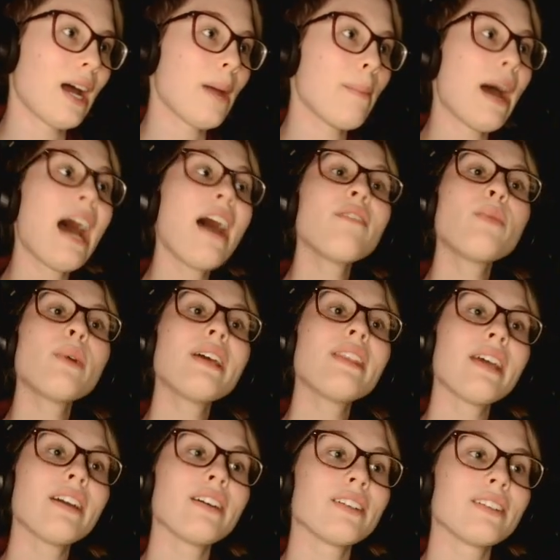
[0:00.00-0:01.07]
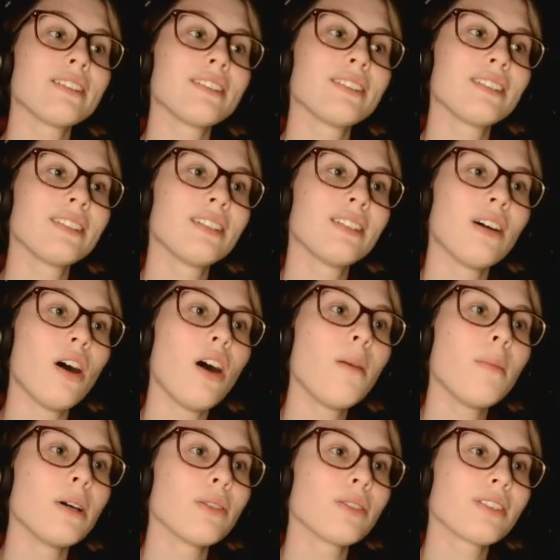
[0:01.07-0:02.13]
I'm halfway there.
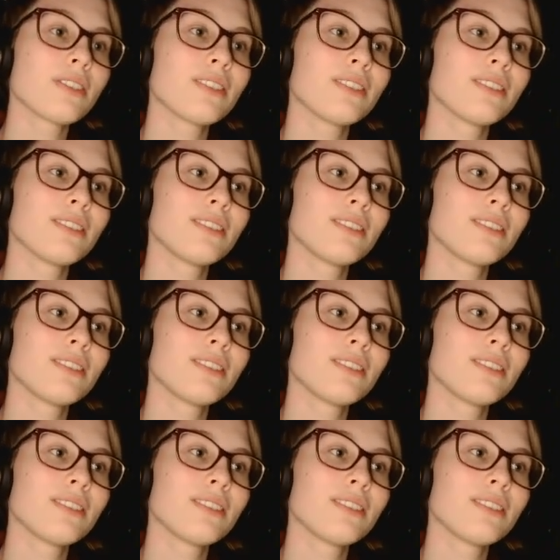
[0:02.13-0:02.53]
Almost.